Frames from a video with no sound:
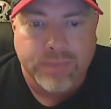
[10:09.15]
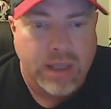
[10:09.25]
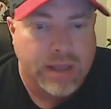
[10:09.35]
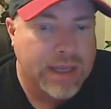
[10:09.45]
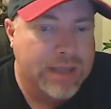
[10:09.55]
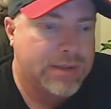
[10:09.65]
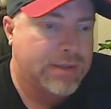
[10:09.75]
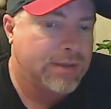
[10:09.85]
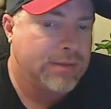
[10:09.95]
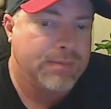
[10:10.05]
And
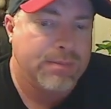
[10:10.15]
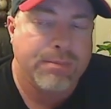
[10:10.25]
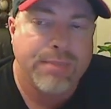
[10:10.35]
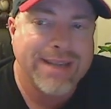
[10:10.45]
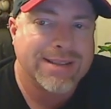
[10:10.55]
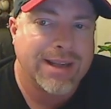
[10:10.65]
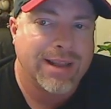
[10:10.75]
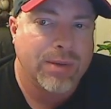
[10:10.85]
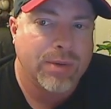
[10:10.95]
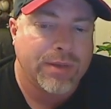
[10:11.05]
that's
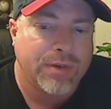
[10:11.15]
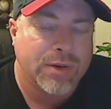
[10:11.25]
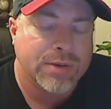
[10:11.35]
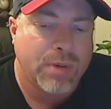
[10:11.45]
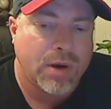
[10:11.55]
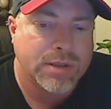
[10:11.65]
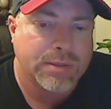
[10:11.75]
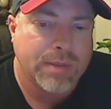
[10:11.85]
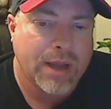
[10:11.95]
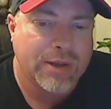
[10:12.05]
basically what the first part's
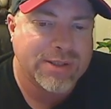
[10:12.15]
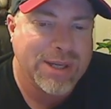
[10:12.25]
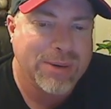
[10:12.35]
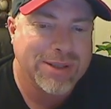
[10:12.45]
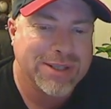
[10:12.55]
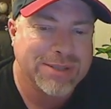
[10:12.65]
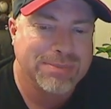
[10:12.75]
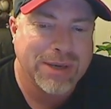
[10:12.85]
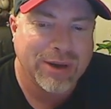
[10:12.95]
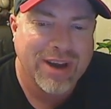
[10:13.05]
about. You see what this
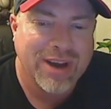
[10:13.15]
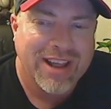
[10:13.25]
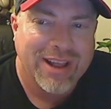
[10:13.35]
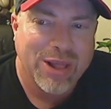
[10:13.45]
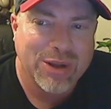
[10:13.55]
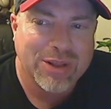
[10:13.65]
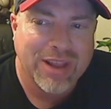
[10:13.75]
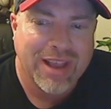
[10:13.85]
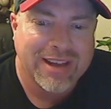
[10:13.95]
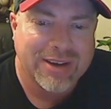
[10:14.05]
beer looked
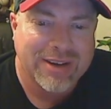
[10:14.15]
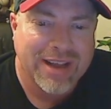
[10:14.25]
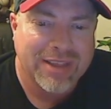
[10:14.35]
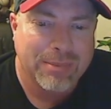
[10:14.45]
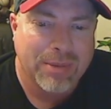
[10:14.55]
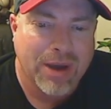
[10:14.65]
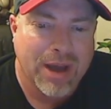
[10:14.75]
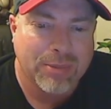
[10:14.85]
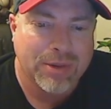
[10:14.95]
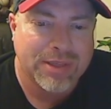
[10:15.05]
like here down at the
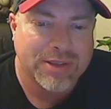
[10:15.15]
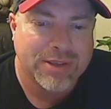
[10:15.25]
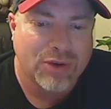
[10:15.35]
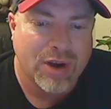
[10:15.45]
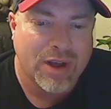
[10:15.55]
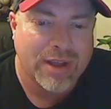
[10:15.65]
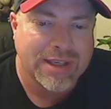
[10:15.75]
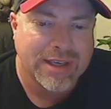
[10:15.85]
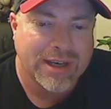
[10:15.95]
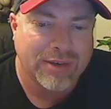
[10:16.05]
bottom with straws
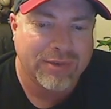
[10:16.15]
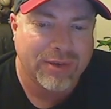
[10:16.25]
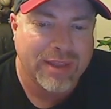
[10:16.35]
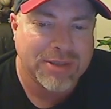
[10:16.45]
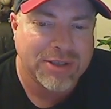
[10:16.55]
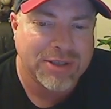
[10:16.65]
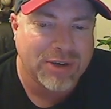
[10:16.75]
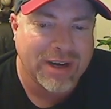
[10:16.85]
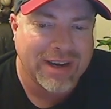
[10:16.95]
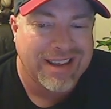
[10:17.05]
in there for them to
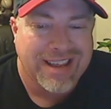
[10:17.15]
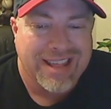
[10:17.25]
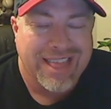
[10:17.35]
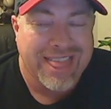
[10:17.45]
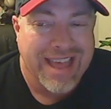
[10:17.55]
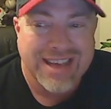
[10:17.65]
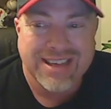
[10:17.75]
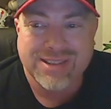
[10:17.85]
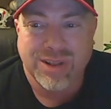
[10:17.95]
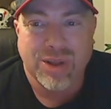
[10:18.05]
drink. That
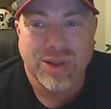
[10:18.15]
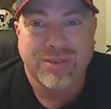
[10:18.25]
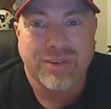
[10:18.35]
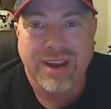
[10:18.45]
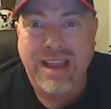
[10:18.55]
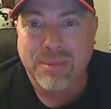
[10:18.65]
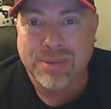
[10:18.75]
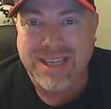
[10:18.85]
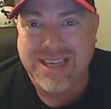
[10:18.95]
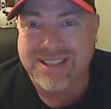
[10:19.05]
doesn't look very
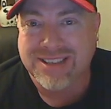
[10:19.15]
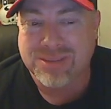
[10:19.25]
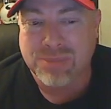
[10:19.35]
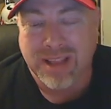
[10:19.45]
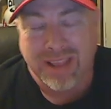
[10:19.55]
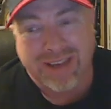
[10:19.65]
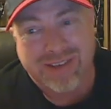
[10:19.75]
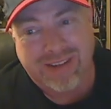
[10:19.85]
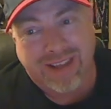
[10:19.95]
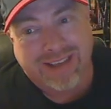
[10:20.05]
appetizing to me. Like
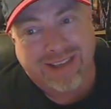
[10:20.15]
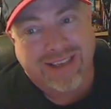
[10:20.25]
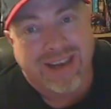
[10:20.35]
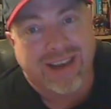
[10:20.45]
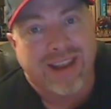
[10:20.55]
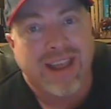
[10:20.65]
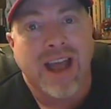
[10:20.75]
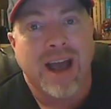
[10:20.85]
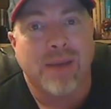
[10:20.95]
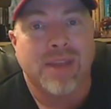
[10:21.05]
I said,
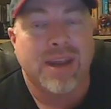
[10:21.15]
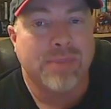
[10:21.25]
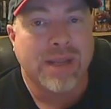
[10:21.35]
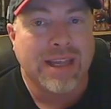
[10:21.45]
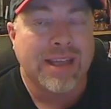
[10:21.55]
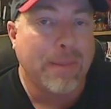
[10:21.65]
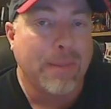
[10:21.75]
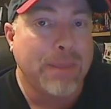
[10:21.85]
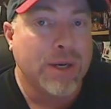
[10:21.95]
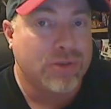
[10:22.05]
I'm not a big
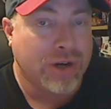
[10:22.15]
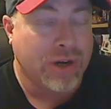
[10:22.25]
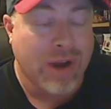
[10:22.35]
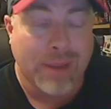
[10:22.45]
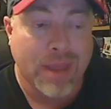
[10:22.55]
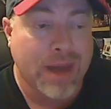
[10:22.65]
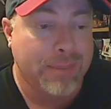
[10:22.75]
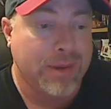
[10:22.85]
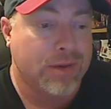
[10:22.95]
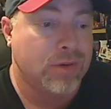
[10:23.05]
beer drinker. I'm not a
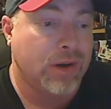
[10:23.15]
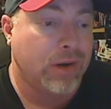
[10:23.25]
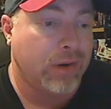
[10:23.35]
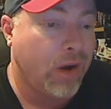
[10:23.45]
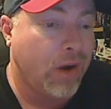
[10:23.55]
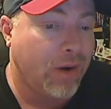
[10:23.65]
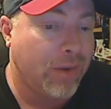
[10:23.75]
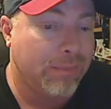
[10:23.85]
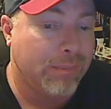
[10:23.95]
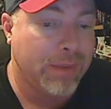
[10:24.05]
beer drinker at
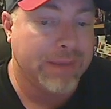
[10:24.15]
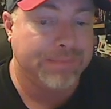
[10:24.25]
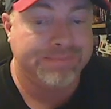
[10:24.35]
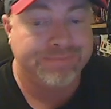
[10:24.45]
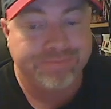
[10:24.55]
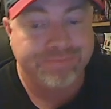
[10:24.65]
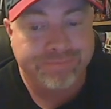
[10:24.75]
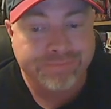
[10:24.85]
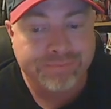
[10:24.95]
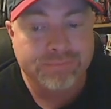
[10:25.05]
all. But
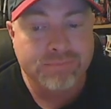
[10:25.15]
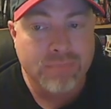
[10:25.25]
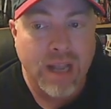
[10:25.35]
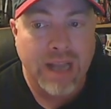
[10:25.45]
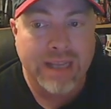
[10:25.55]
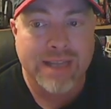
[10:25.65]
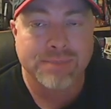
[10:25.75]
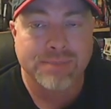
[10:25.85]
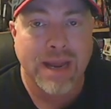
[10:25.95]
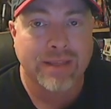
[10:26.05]
I
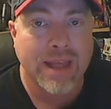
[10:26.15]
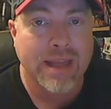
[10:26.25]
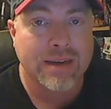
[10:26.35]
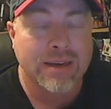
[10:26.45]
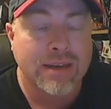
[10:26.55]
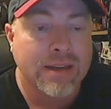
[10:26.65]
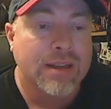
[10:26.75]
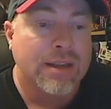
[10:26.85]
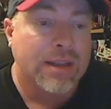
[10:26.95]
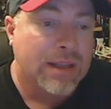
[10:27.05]
guess back then
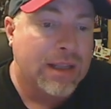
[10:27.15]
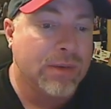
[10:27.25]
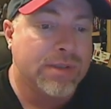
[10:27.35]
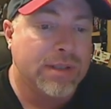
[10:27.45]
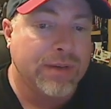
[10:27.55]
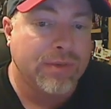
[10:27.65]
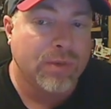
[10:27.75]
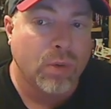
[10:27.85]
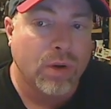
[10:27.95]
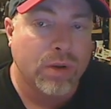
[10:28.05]
it was a
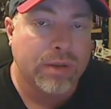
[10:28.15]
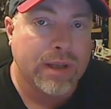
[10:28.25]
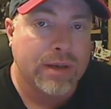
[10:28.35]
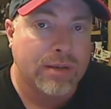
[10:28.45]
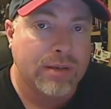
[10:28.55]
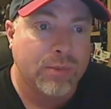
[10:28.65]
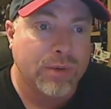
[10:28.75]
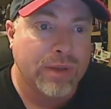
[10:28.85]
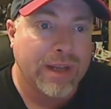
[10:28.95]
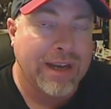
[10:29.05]
different world. They
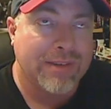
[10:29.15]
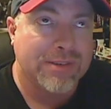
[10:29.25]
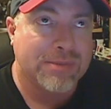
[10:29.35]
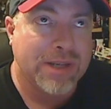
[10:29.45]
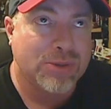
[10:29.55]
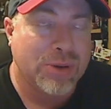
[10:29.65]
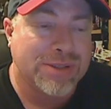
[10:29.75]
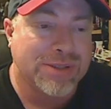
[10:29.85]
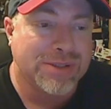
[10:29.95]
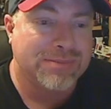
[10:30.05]
didn't have as many
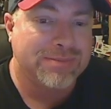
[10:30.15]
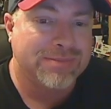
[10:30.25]
choices.